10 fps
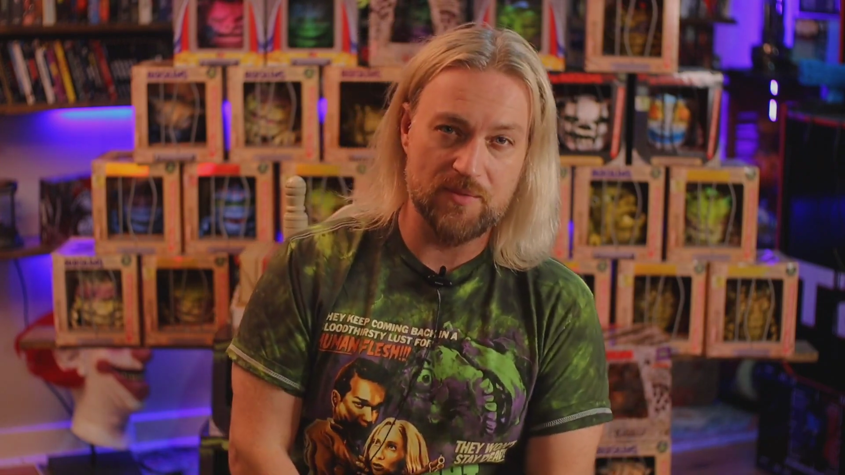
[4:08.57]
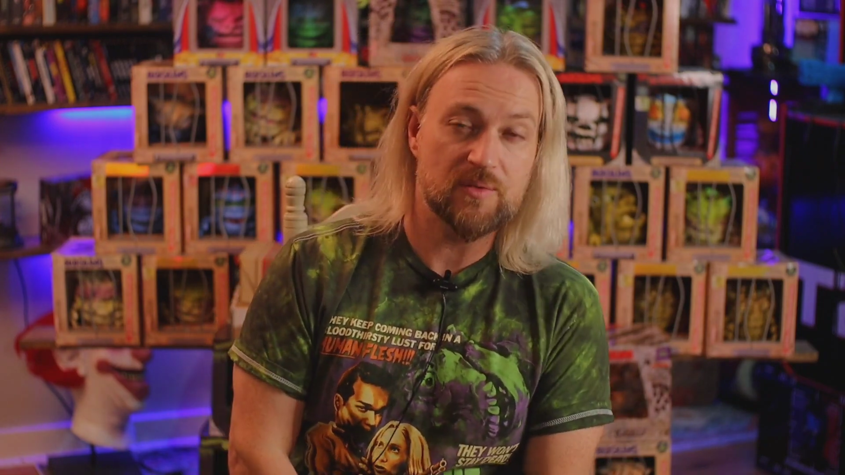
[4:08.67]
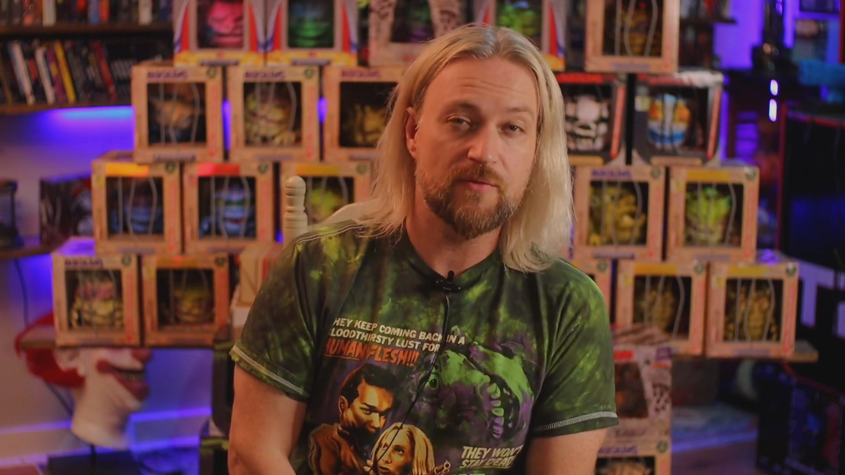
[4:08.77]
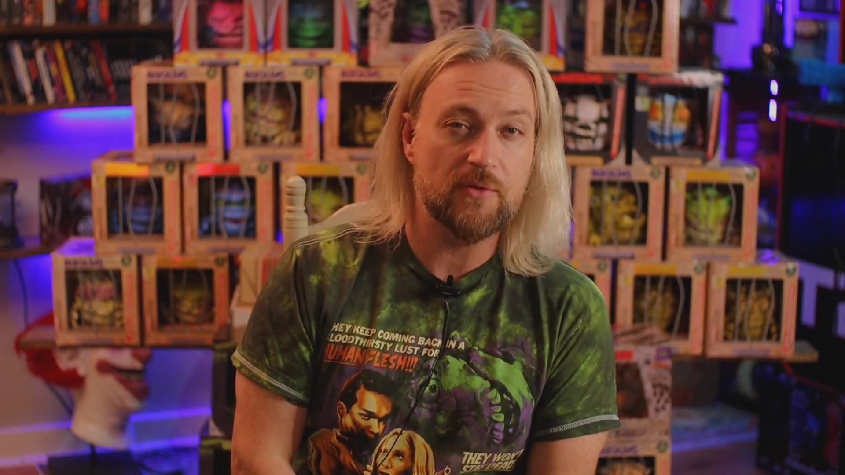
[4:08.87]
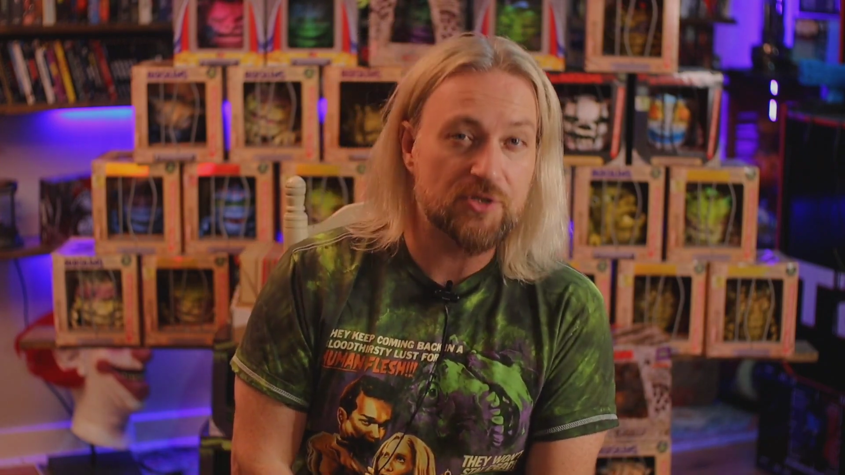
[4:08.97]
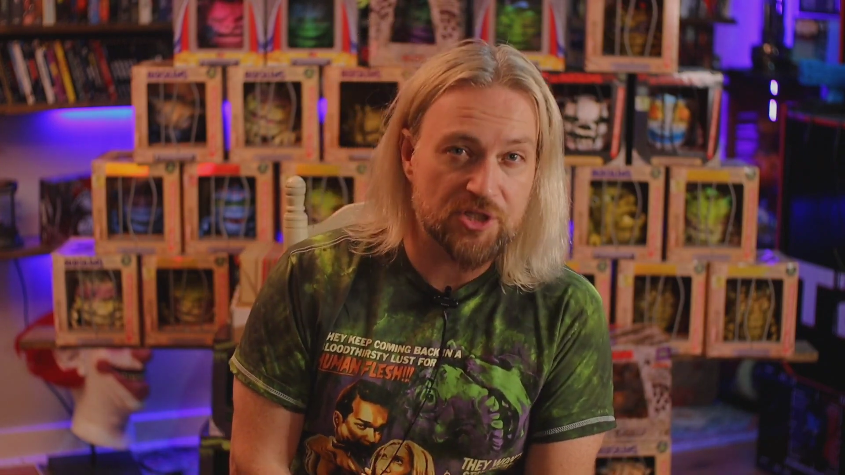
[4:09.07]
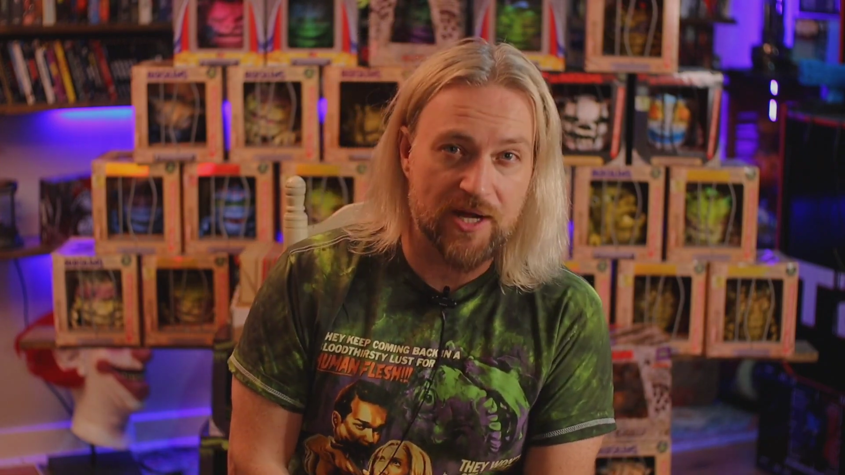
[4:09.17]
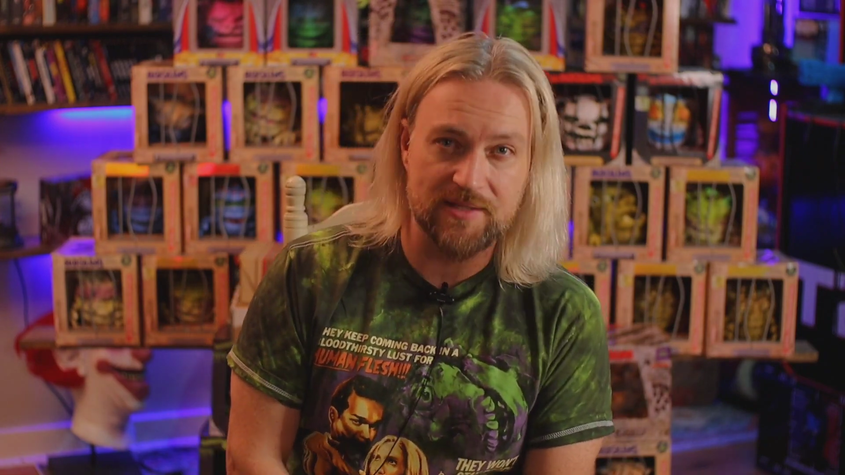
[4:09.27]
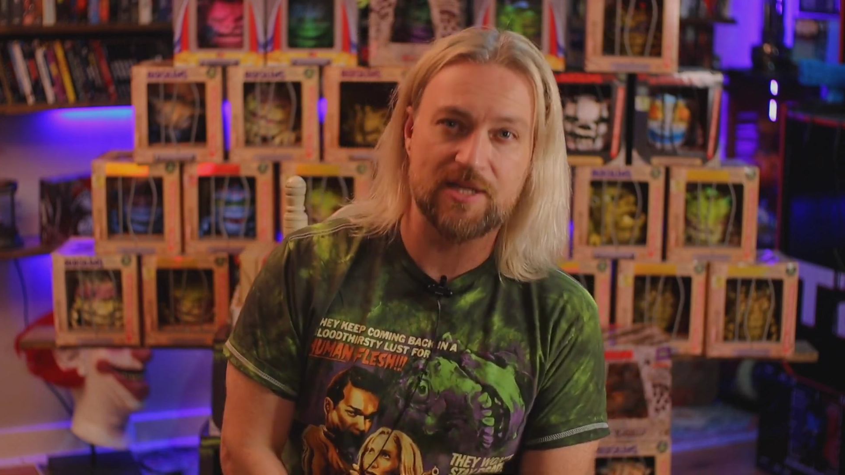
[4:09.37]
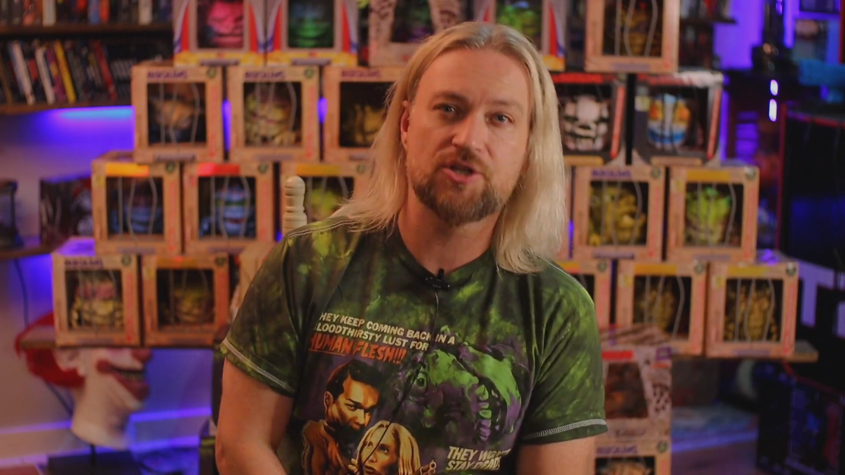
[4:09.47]
This movie was
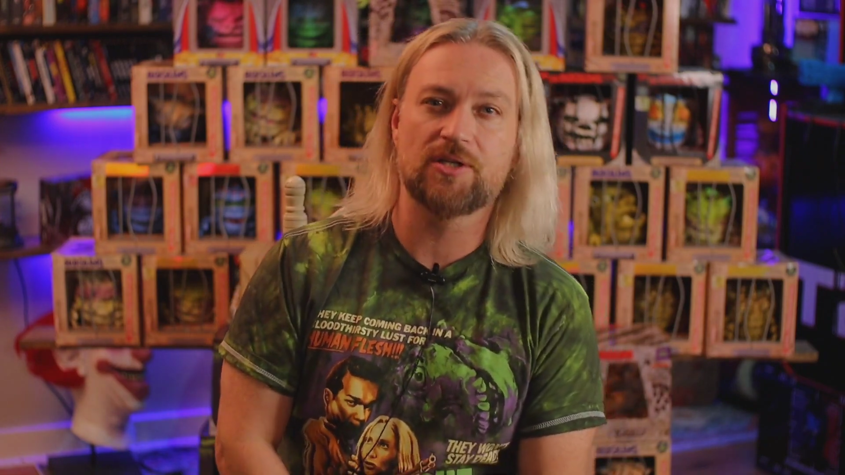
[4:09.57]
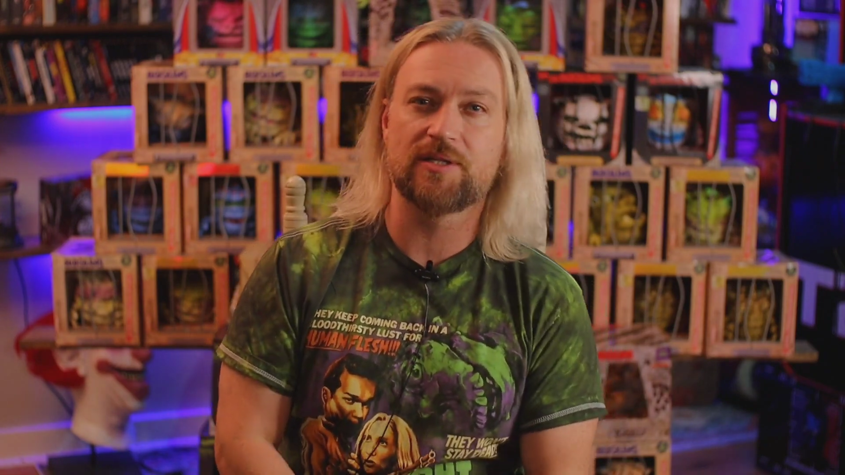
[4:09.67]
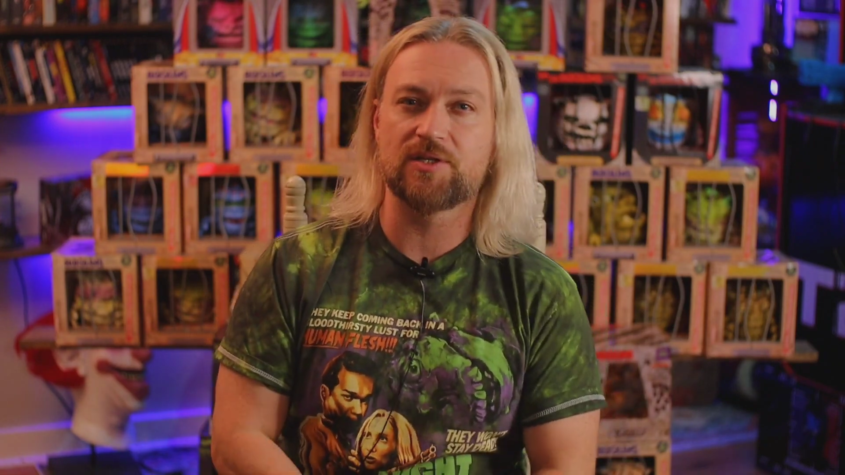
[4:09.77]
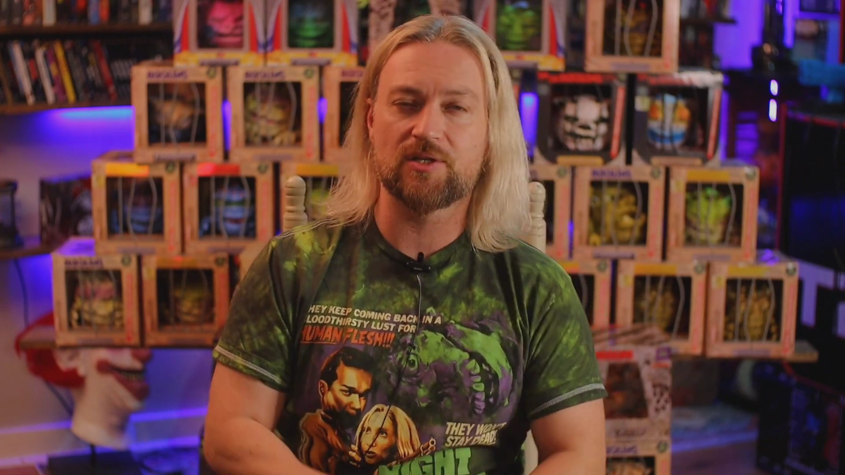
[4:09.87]
shot digitally,